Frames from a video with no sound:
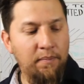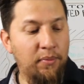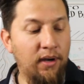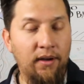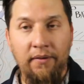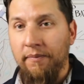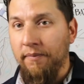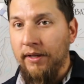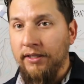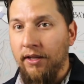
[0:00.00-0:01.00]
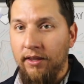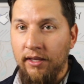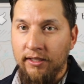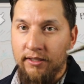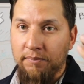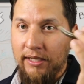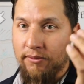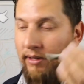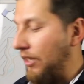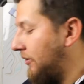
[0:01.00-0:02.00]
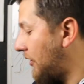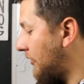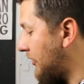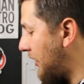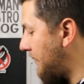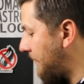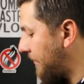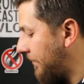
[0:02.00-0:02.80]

But that's the other thing, these baits will last a long time.